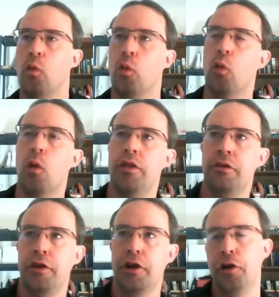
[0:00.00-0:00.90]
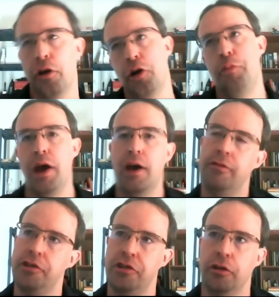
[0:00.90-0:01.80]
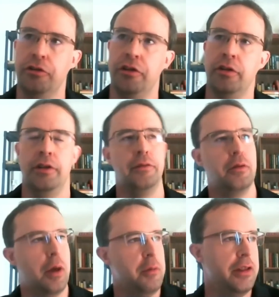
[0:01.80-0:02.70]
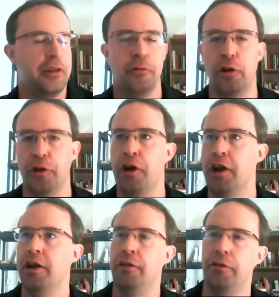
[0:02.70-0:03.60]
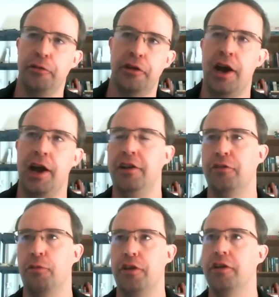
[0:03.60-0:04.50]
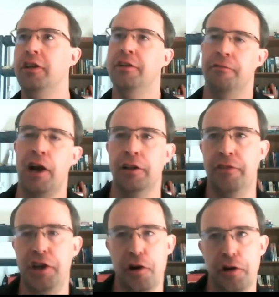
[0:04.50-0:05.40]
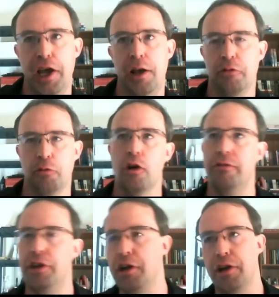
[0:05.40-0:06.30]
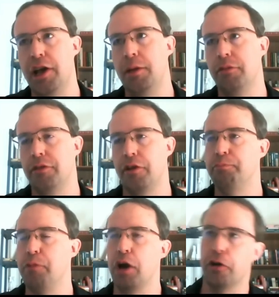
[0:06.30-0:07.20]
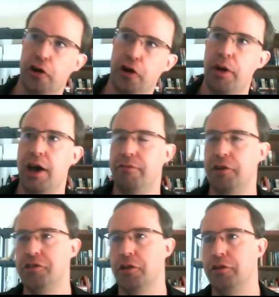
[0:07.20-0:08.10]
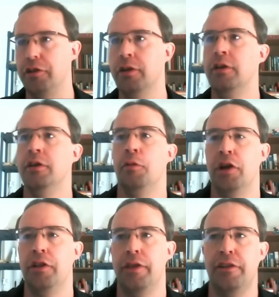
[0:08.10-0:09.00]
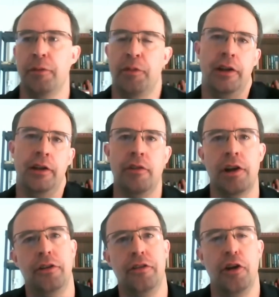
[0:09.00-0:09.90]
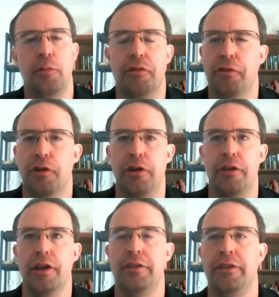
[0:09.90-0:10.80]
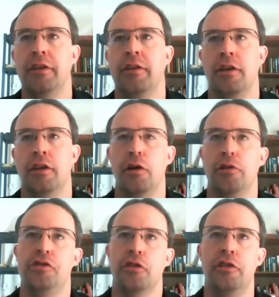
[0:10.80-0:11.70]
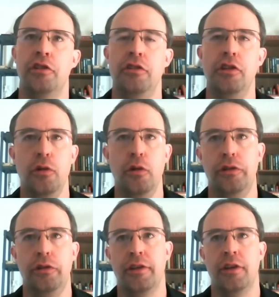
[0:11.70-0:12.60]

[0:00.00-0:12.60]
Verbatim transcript: whether they're good or bad for children. And I mean, that's what going on through the 90s, whether violent video games, war video games are, are good or bad for children. But that's something I'd never considered before that, you know, children used